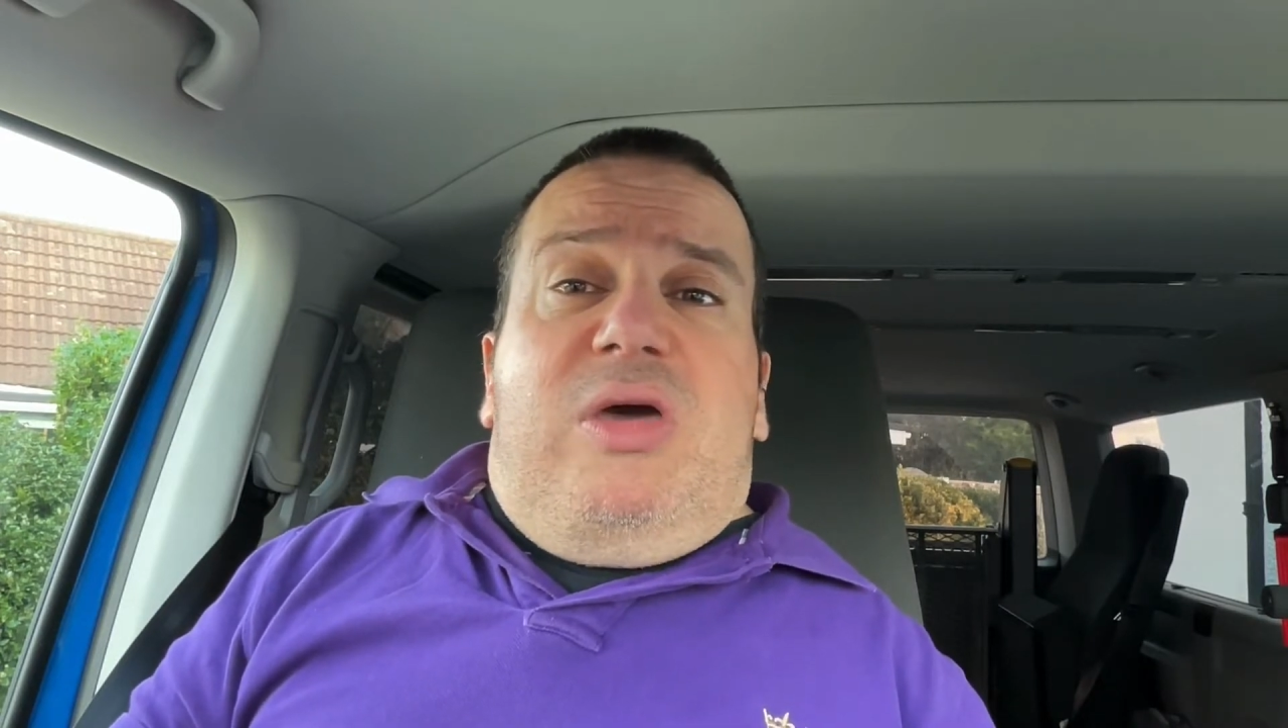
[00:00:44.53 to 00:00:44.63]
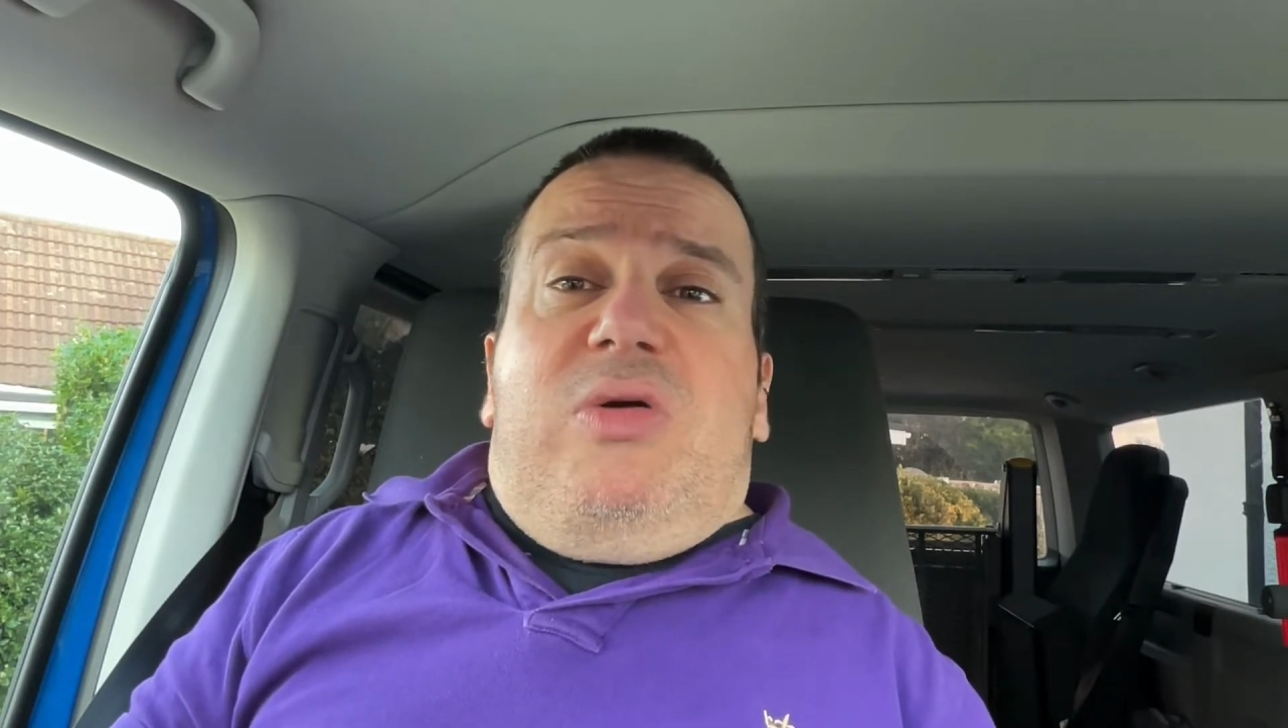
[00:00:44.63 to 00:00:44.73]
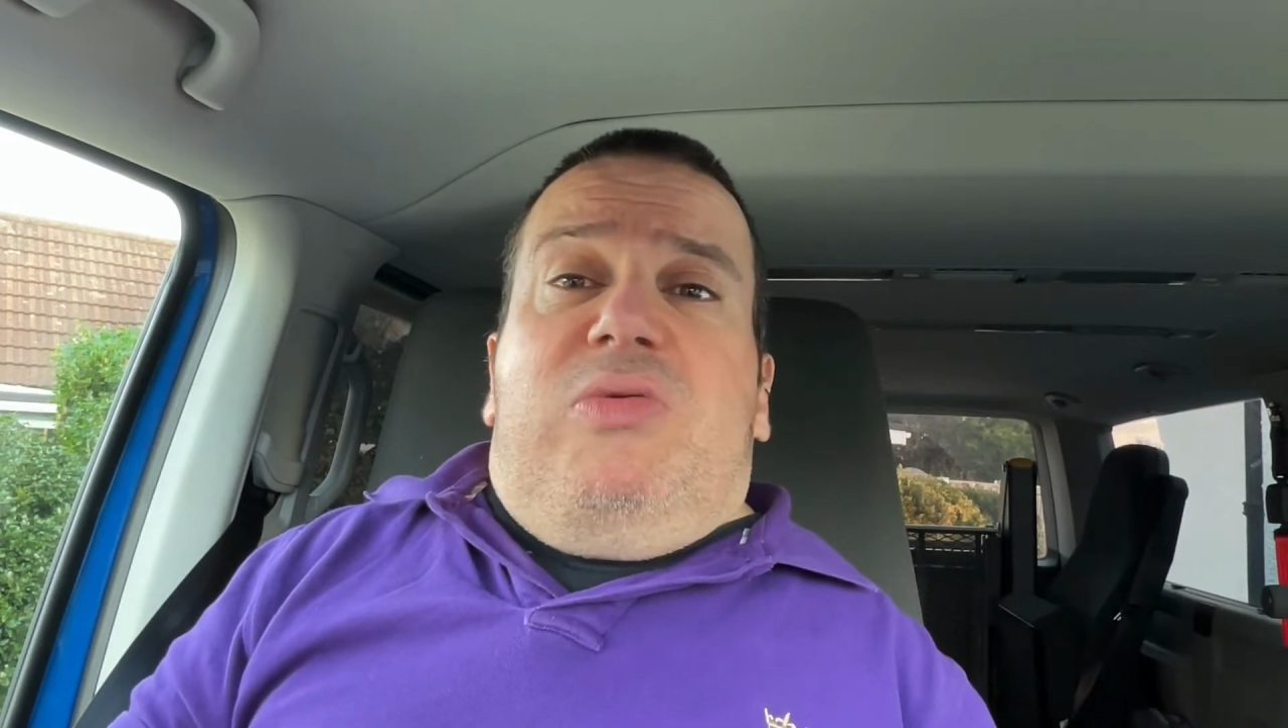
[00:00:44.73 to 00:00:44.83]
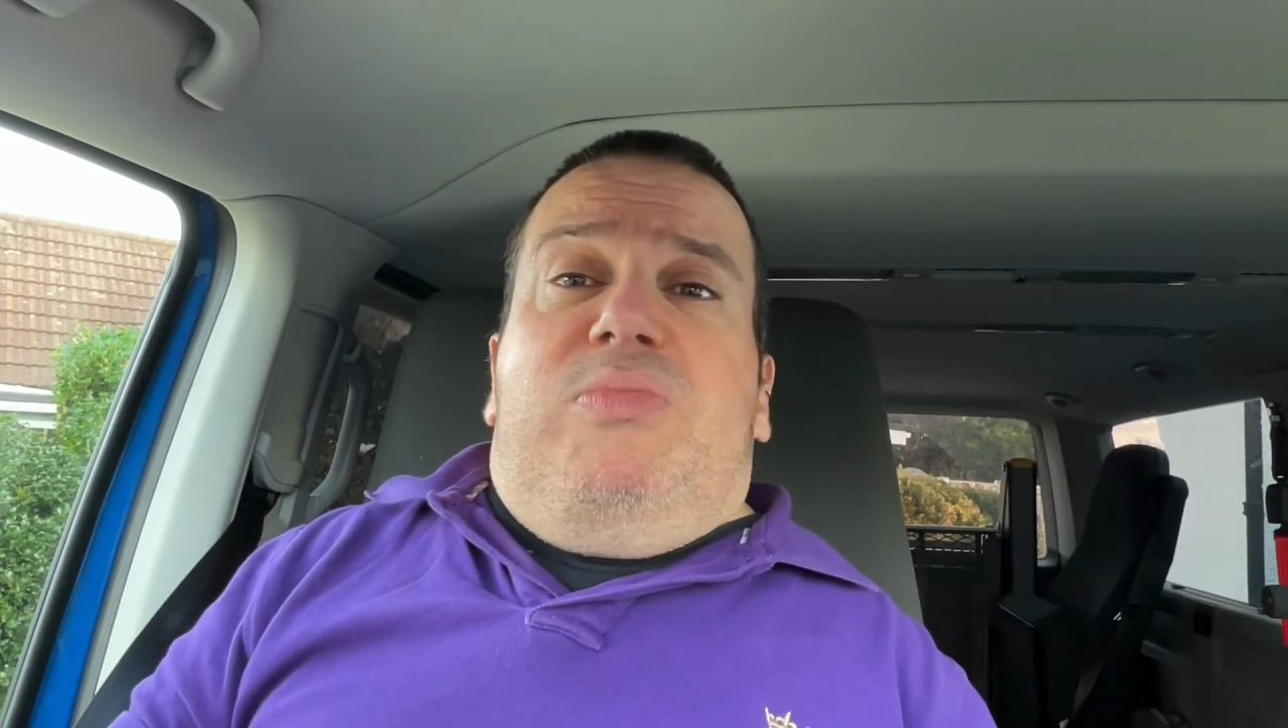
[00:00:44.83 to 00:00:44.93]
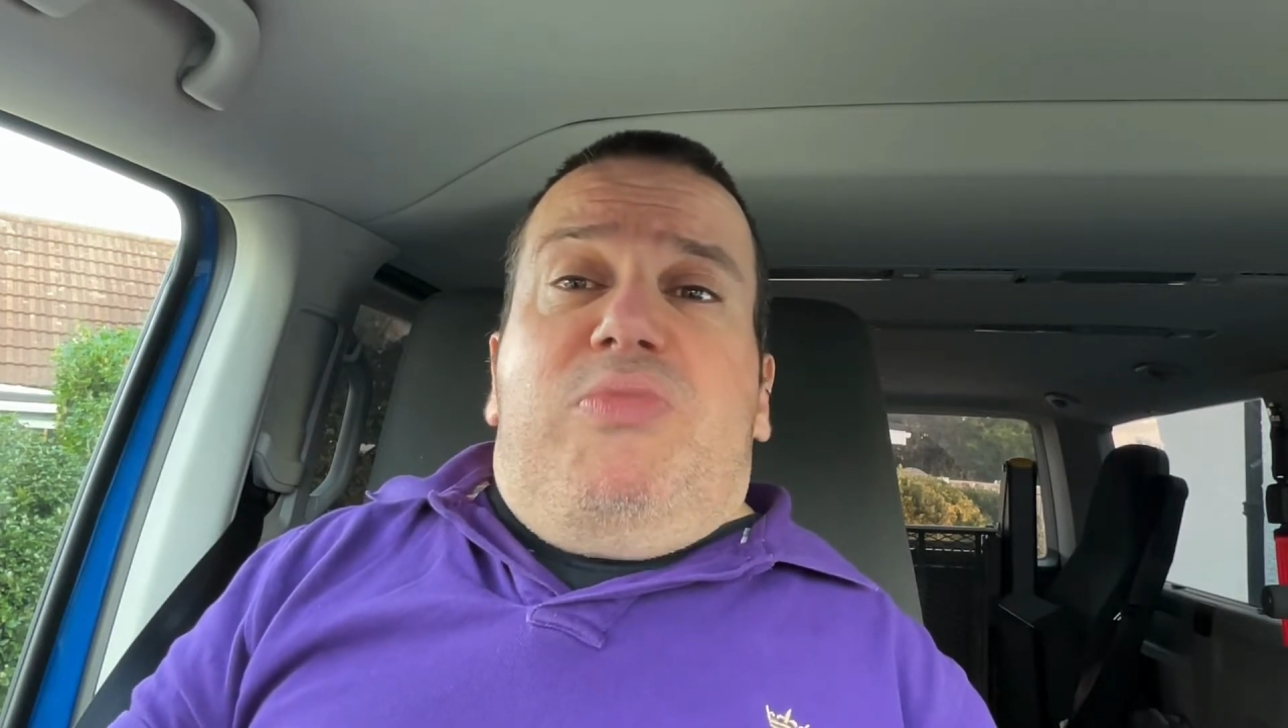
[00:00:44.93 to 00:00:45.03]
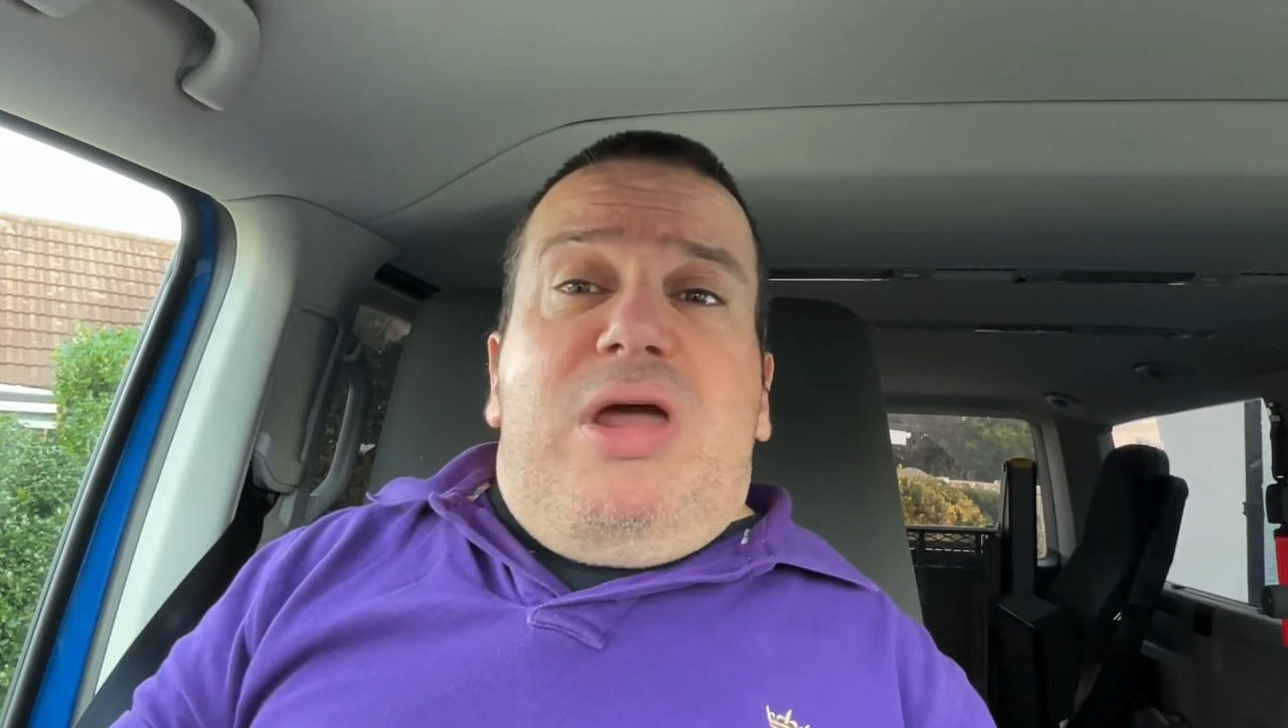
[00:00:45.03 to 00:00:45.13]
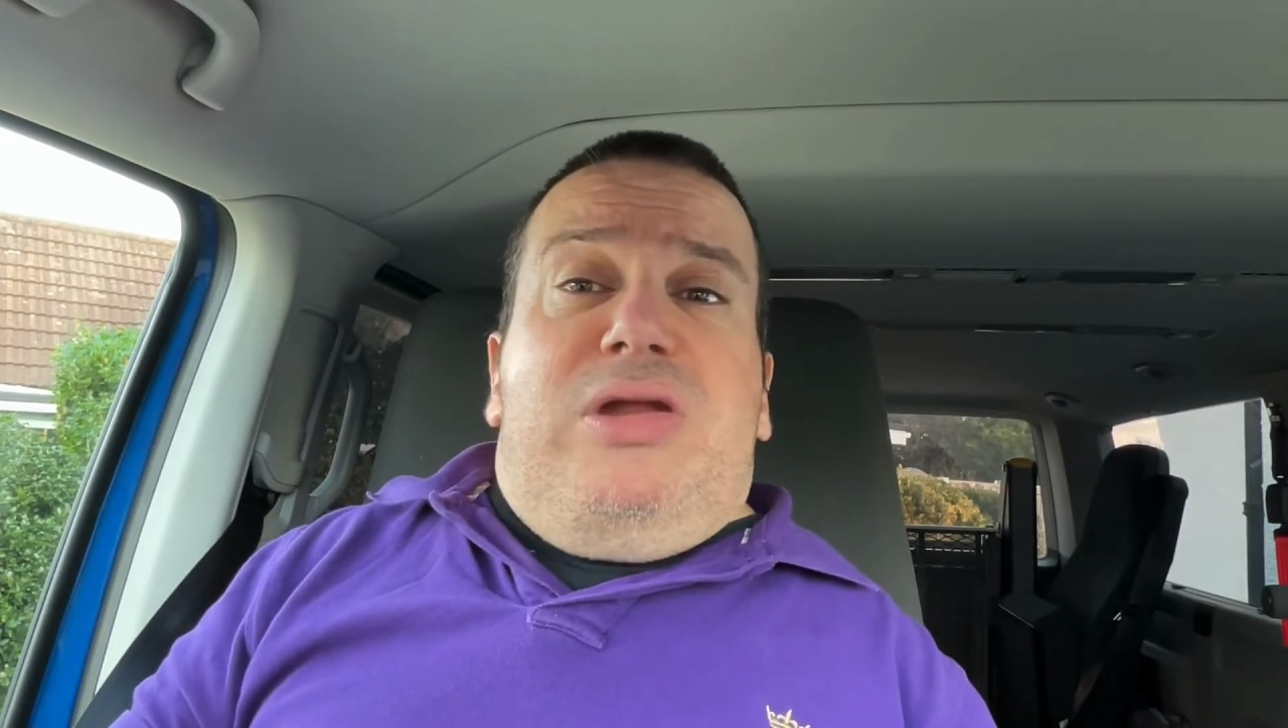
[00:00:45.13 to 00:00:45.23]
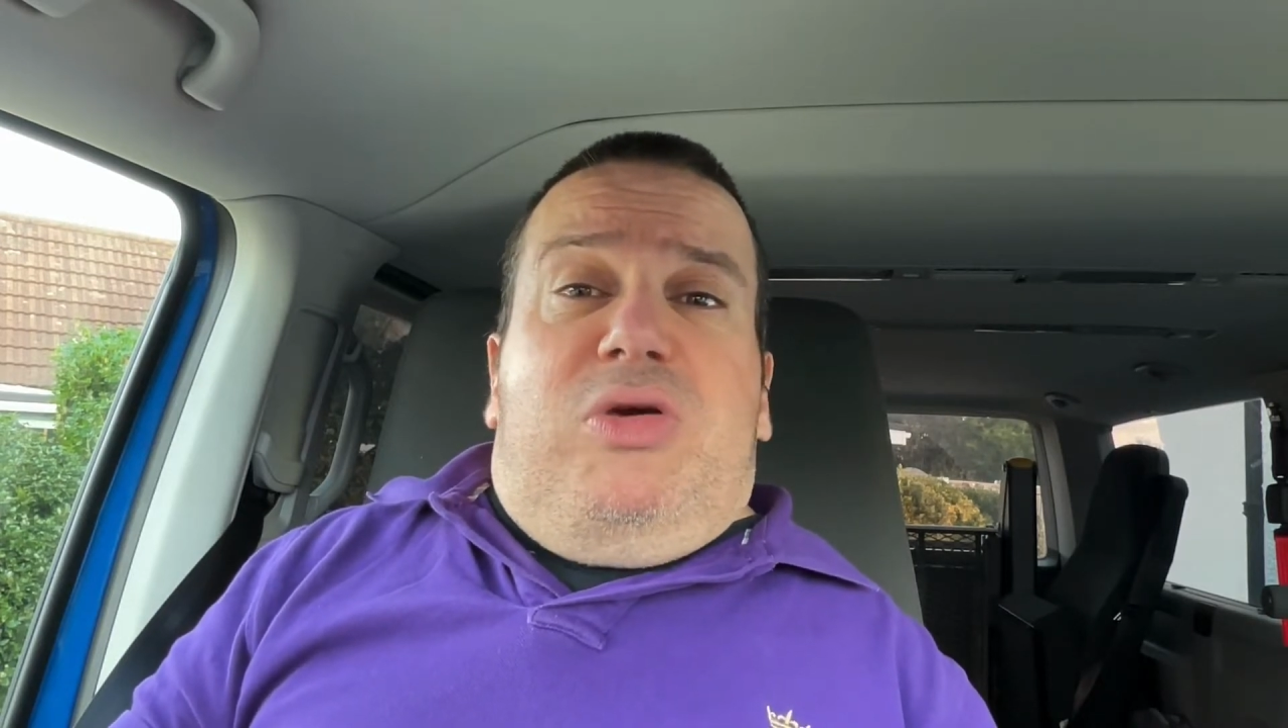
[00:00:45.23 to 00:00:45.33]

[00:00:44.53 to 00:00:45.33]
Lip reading: own brand